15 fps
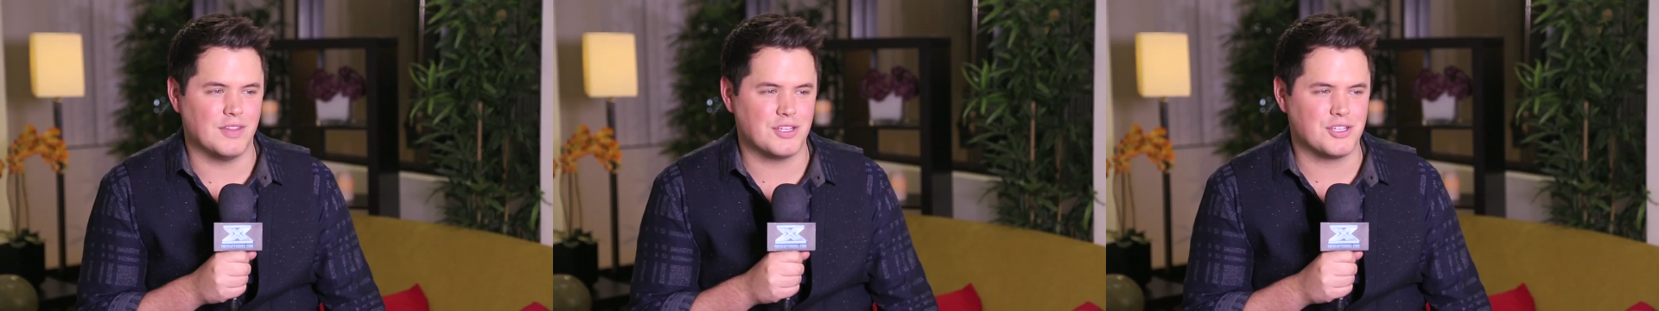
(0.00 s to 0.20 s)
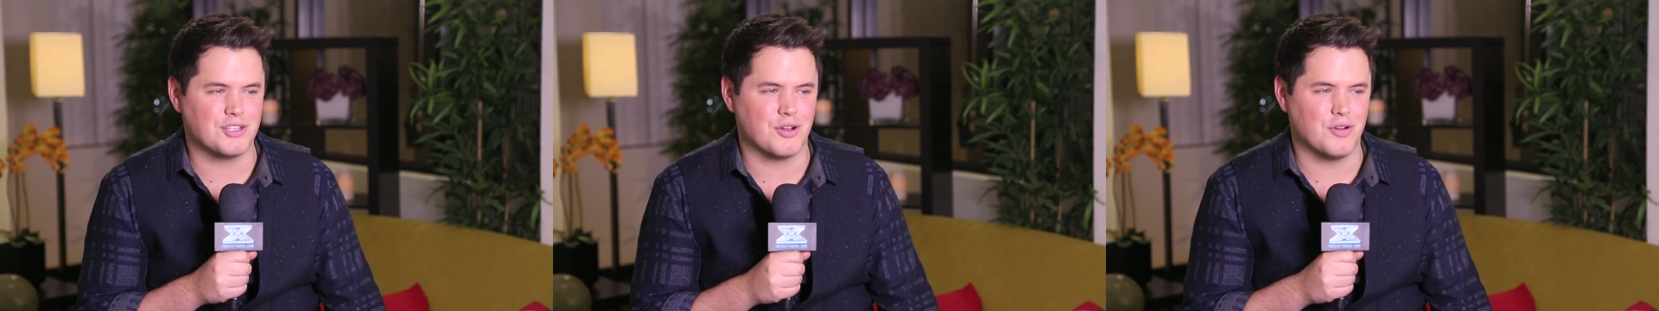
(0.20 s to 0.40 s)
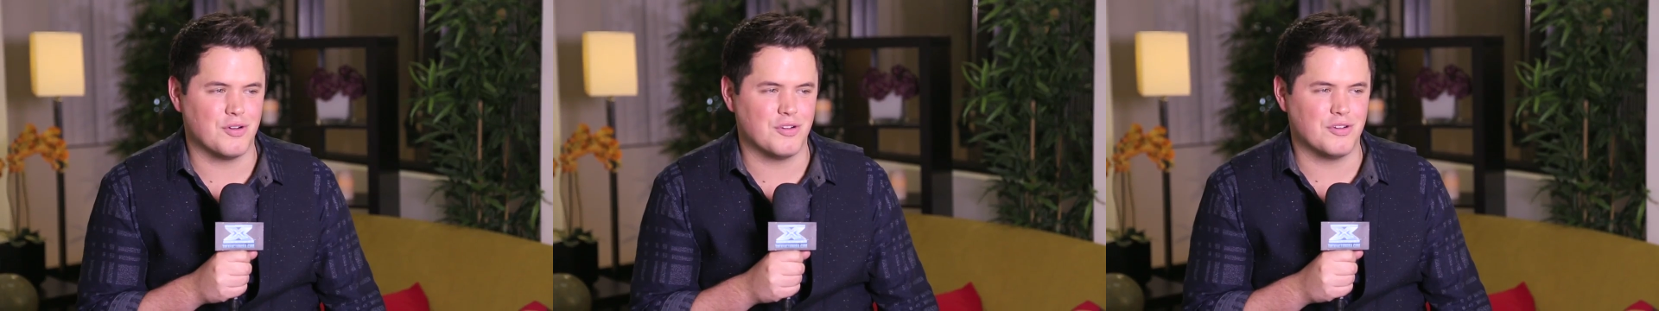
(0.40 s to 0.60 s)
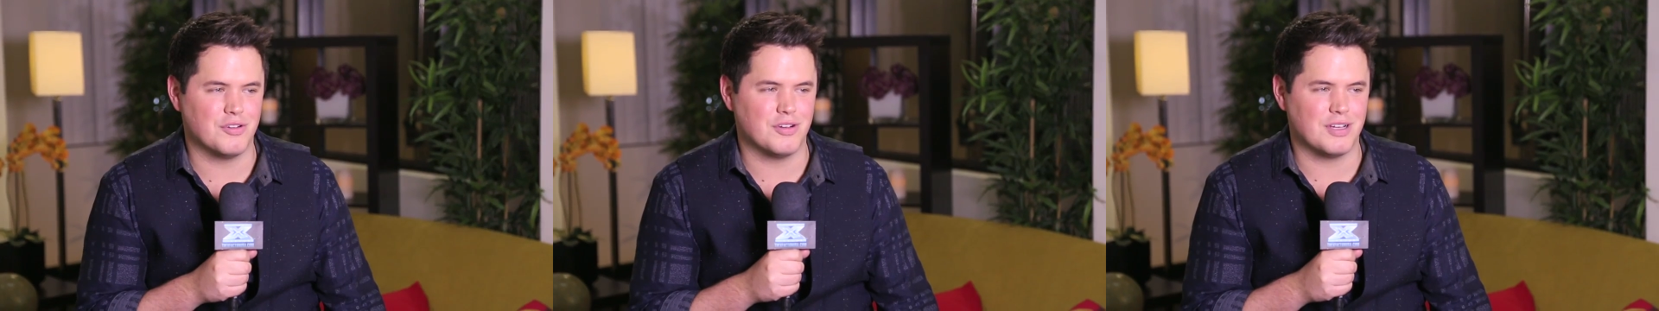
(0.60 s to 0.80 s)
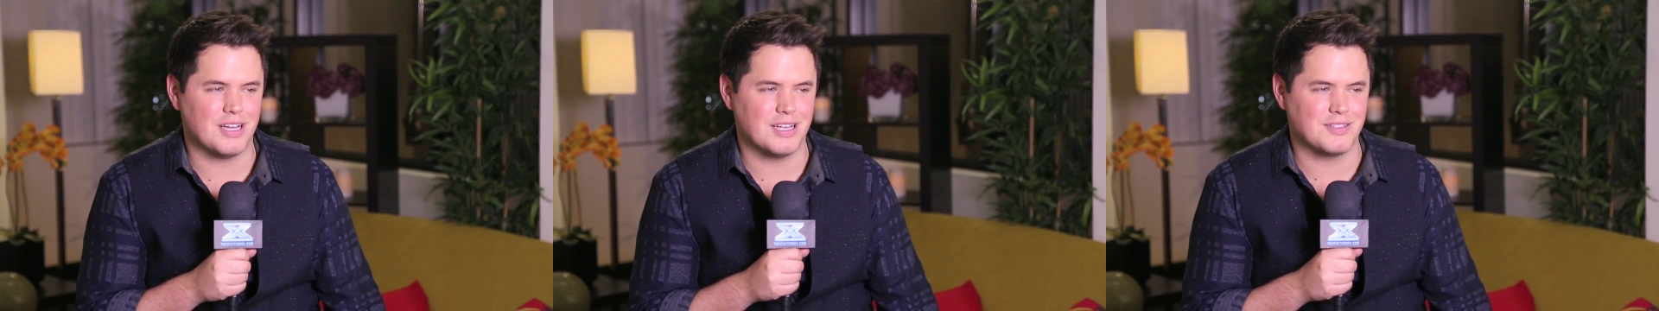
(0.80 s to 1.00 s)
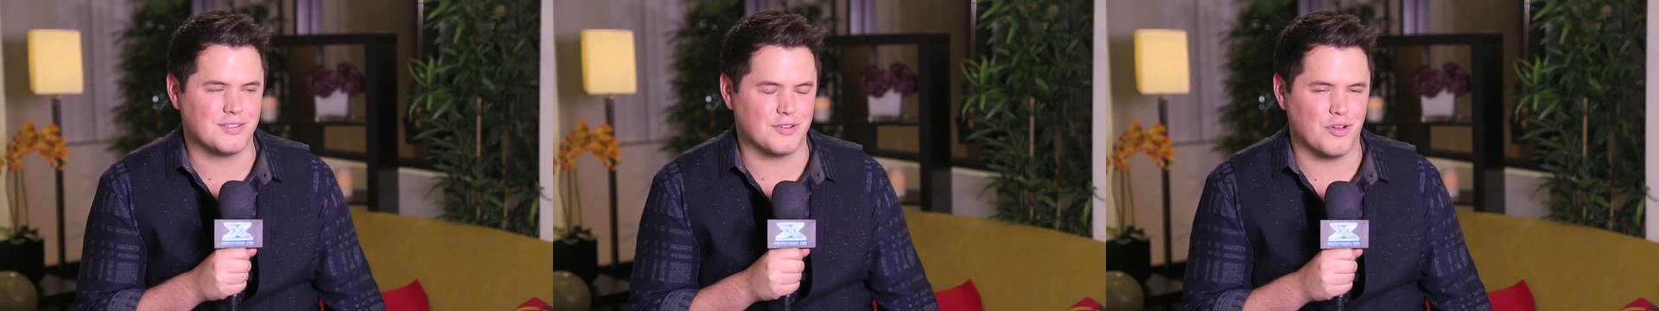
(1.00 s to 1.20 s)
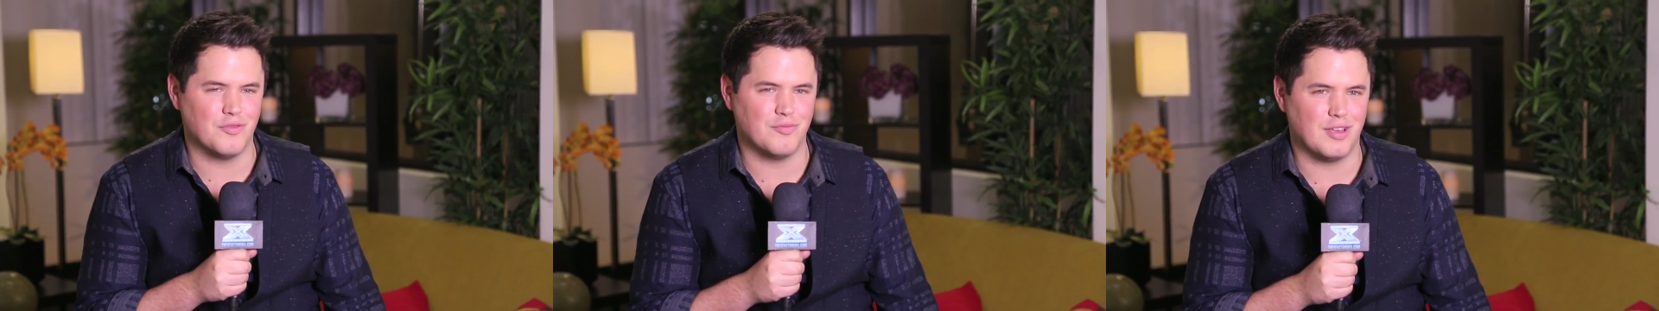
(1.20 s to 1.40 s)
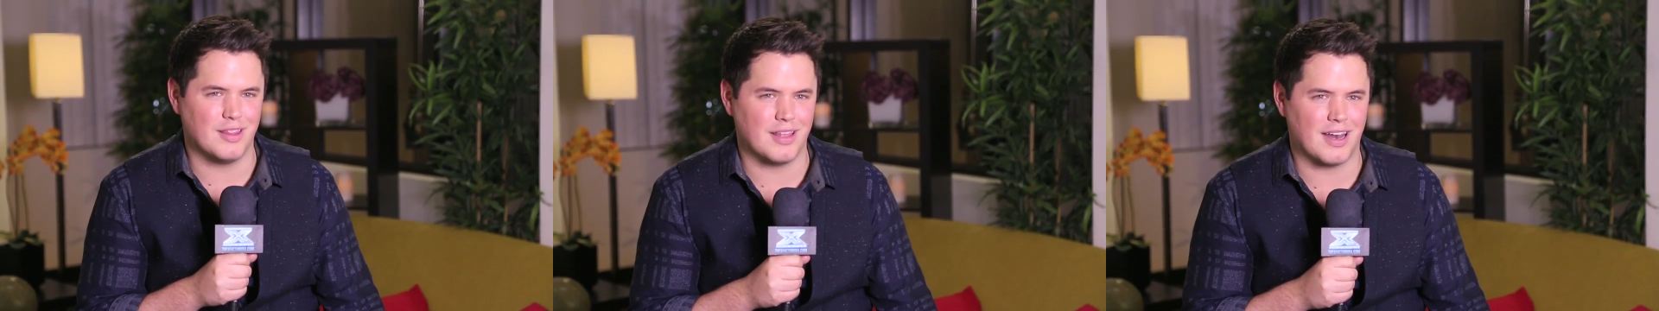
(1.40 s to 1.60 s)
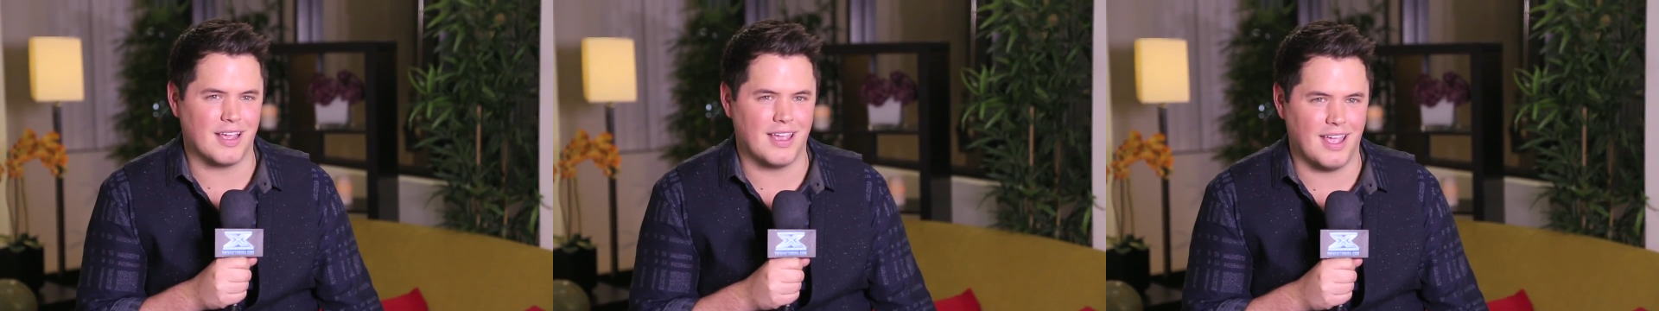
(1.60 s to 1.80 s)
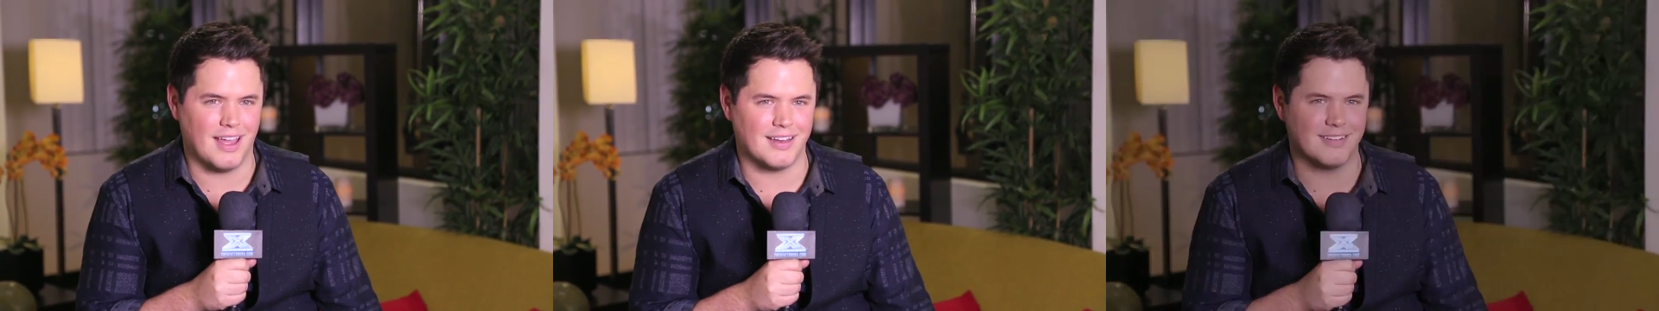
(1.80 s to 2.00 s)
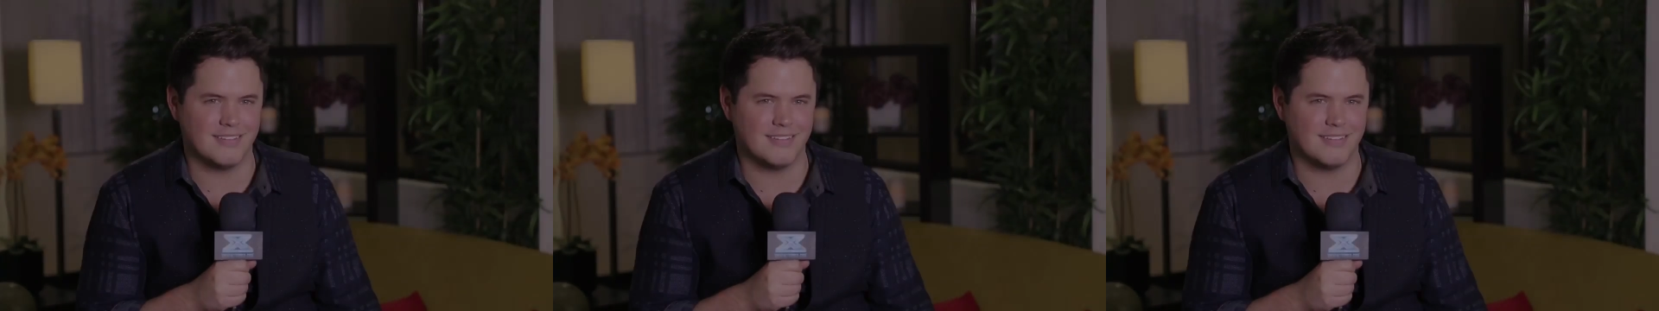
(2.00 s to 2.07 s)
this show has told me that I can.